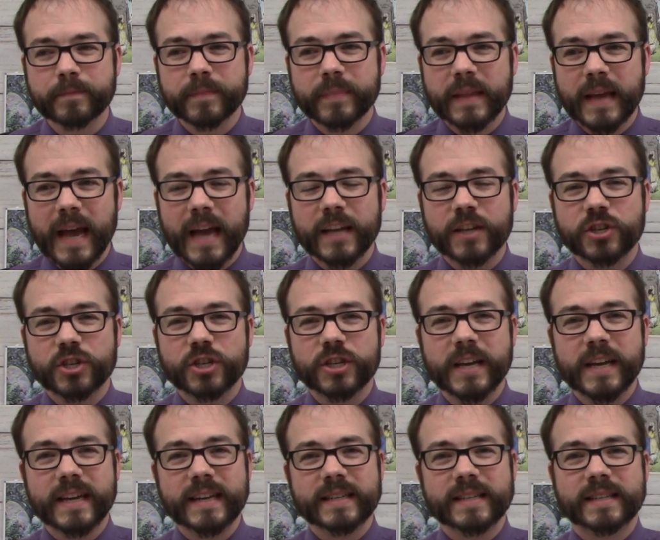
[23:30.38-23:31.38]
And
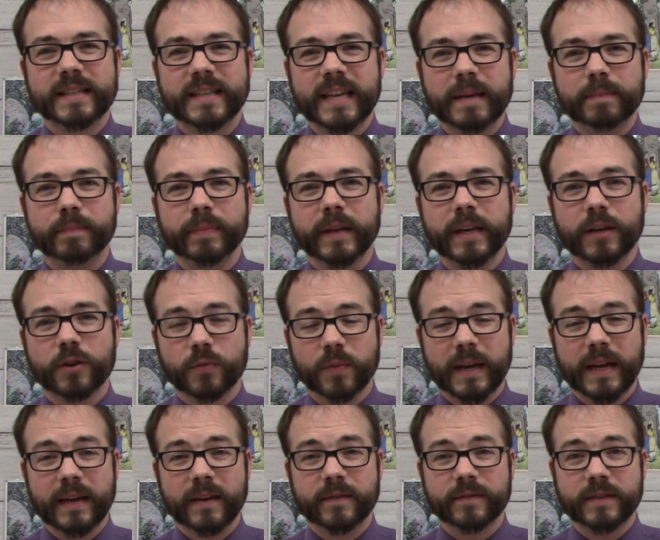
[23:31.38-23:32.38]
she is deeply
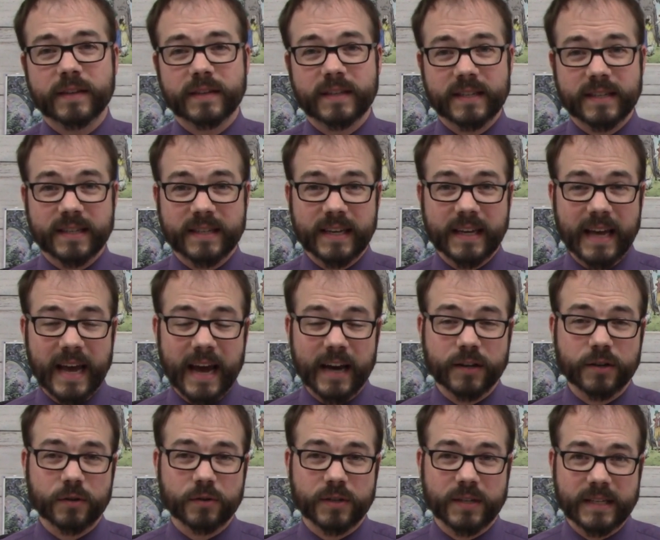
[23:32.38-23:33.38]
grieved to see
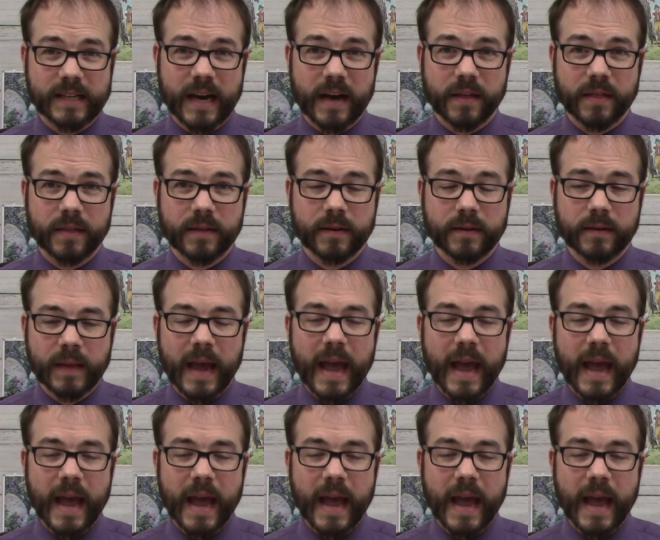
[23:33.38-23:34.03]
Hector's death.